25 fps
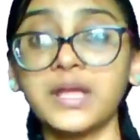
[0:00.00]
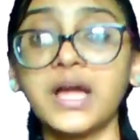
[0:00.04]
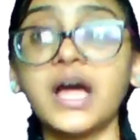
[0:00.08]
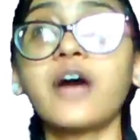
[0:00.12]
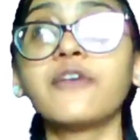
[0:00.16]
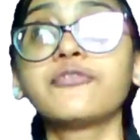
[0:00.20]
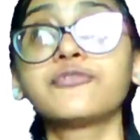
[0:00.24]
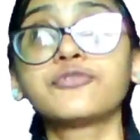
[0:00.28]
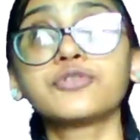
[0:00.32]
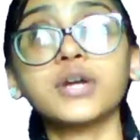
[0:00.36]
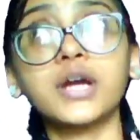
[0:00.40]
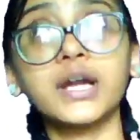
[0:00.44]

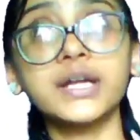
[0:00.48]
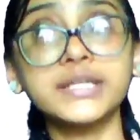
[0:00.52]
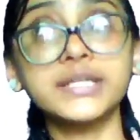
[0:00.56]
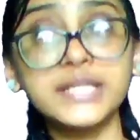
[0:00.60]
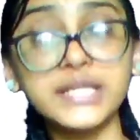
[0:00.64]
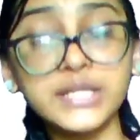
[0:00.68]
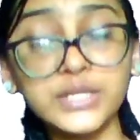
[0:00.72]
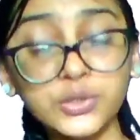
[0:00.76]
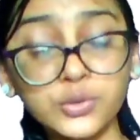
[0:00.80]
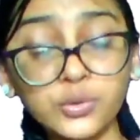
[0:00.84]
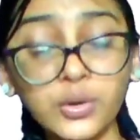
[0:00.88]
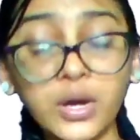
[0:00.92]
have to
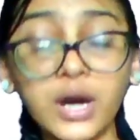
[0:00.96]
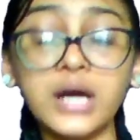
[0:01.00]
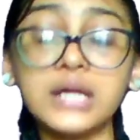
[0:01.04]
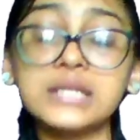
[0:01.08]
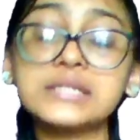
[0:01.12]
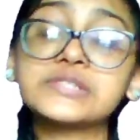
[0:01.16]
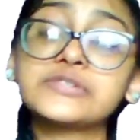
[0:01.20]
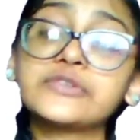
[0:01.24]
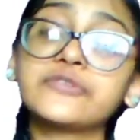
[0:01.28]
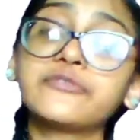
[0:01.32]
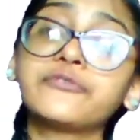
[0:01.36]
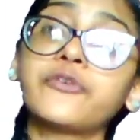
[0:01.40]
continue
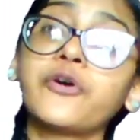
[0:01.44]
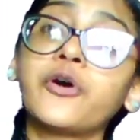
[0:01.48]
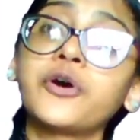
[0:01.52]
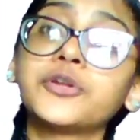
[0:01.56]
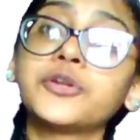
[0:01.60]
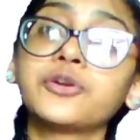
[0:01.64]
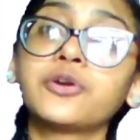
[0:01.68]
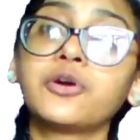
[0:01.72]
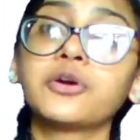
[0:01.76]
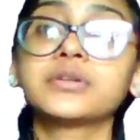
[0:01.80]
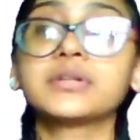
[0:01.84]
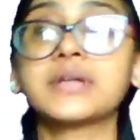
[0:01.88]
also for
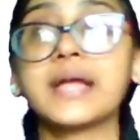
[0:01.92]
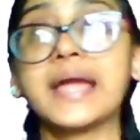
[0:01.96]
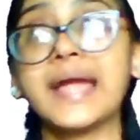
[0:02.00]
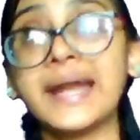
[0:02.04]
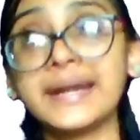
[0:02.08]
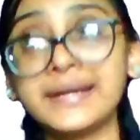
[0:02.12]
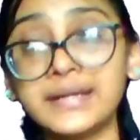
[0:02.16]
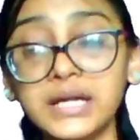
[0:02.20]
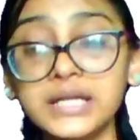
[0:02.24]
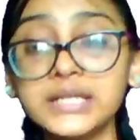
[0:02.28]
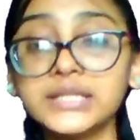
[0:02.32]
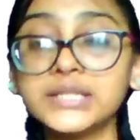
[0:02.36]
your
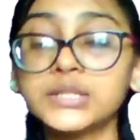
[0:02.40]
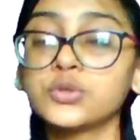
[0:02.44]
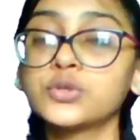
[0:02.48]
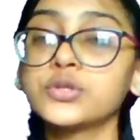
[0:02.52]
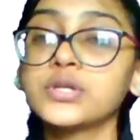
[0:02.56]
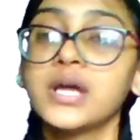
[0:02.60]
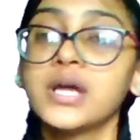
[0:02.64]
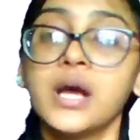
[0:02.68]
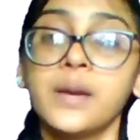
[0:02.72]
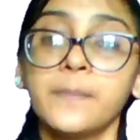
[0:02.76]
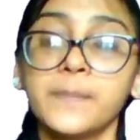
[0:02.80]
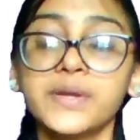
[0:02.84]

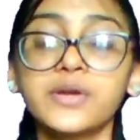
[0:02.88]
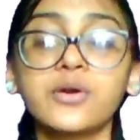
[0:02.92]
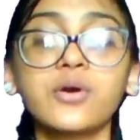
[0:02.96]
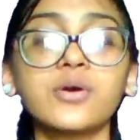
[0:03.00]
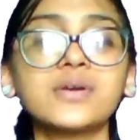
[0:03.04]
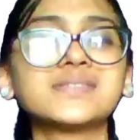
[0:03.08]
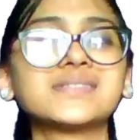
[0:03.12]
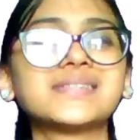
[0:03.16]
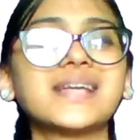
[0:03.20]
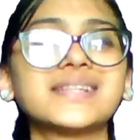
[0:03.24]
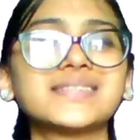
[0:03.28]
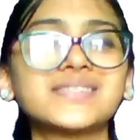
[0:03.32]
adulthood,
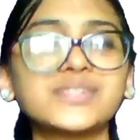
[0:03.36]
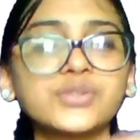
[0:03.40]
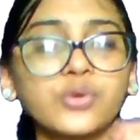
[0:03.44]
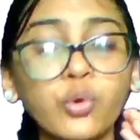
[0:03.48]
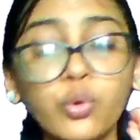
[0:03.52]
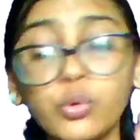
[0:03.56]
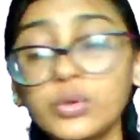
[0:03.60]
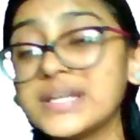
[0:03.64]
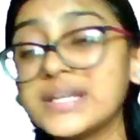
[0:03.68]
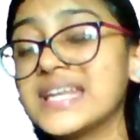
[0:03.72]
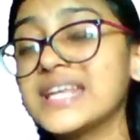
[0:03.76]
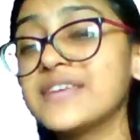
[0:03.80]
because that's
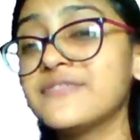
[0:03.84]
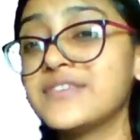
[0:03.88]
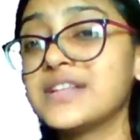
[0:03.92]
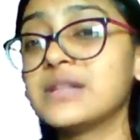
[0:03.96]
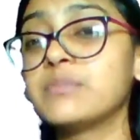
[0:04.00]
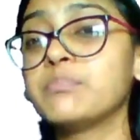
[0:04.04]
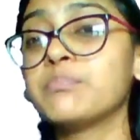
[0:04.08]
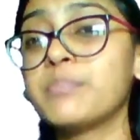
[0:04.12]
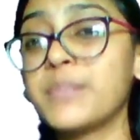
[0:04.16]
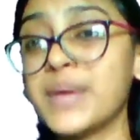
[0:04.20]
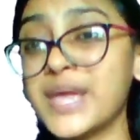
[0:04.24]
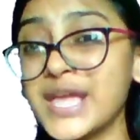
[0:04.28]
only
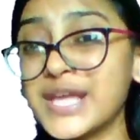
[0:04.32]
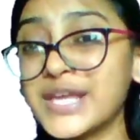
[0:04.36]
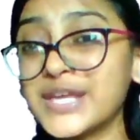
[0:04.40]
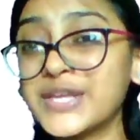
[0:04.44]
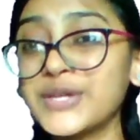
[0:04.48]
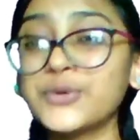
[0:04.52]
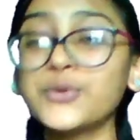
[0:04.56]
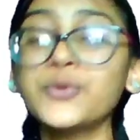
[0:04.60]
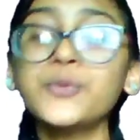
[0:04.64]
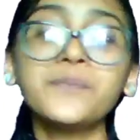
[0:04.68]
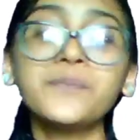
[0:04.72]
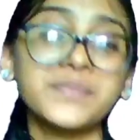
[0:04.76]
will make
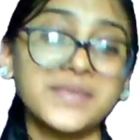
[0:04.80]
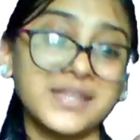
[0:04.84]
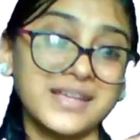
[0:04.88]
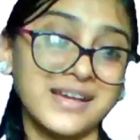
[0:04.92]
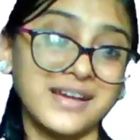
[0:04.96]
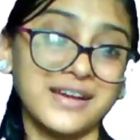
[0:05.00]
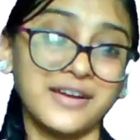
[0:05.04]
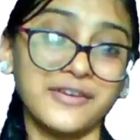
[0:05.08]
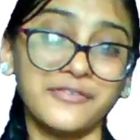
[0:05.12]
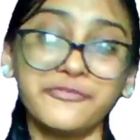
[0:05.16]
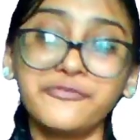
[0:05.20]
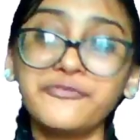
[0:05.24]
you
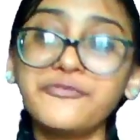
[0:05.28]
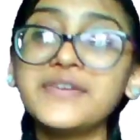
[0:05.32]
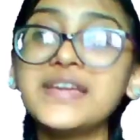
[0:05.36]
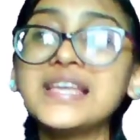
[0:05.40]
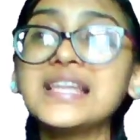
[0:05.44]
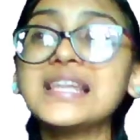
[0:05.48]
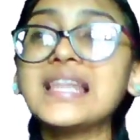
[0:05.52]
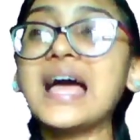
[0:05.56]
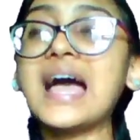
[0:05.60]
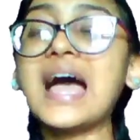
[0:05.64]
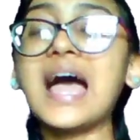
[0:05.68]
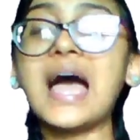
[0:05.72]

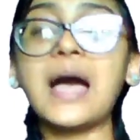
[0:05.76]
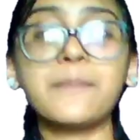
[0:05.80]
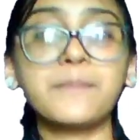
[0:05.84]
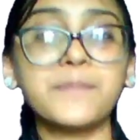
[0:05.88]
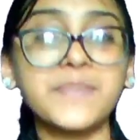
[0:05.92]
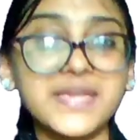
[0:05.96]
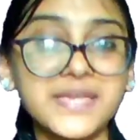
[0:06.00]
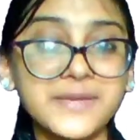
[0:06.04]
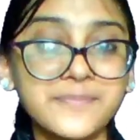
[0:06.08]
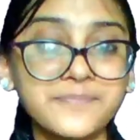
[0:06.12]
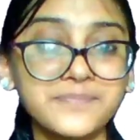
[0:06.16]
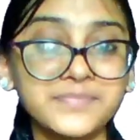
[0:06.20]
feel
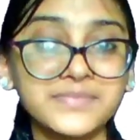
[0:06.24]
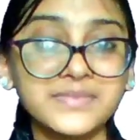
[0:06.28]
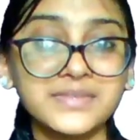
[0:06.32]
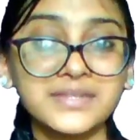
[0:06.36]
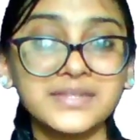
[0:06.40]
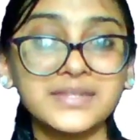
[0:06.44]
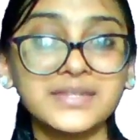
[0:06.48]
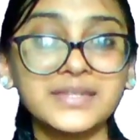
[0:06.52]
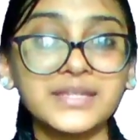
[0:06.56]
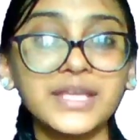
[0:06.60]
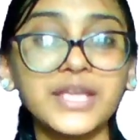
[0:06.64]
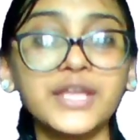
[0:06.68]
happy
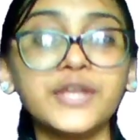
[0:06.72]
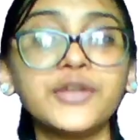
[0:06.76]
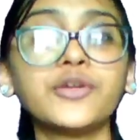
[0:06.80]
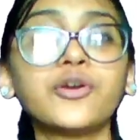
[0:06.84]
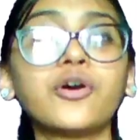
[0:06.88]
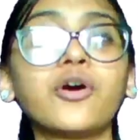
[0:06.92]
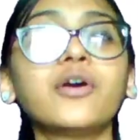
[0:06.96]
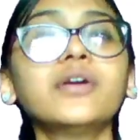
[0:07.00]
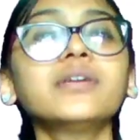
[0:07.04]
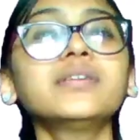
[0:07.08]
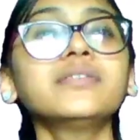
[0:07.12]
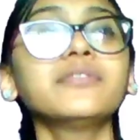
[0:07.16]
in
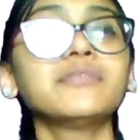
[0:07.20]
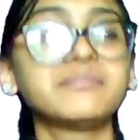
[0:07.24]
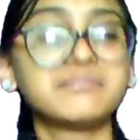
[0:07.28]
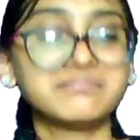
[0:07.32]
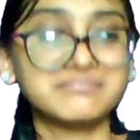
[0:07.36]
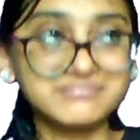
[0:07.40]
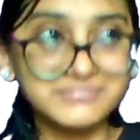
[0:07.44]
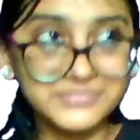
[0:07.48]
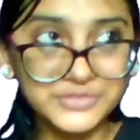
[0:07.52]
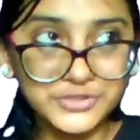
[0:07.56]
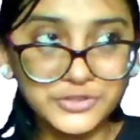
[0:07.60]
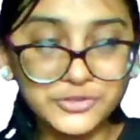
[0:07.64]
your
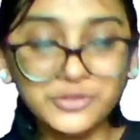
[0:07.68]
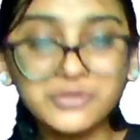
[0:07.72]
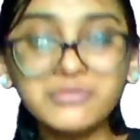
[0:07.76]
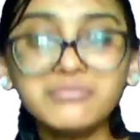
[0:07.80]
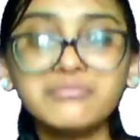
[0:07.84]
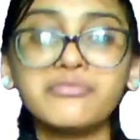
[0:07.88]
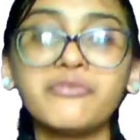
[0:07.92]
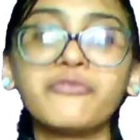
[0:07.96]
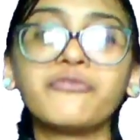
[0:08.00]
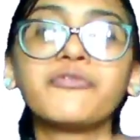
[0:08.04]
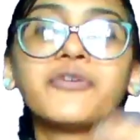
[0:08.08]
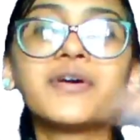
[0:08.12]

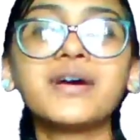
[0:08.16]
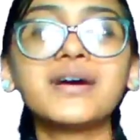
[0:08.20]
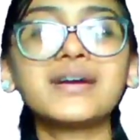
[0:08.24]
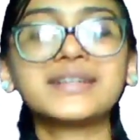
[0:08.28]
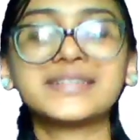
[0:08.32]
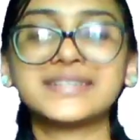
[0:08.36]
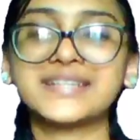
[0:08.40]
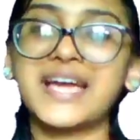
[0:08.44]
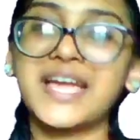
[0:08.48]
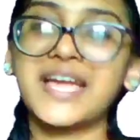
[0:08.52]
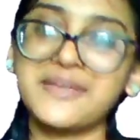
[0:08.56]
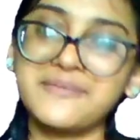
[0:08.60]

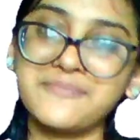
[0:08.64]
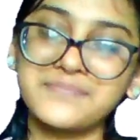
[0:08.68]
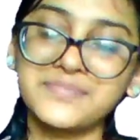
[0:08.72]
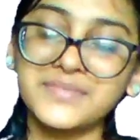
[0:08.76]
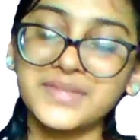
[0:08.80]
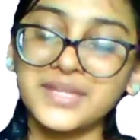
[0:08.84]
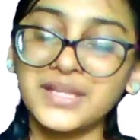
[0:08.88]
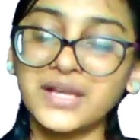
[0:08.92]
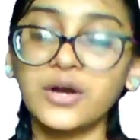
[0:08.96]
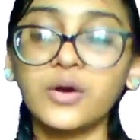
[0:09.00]
work time.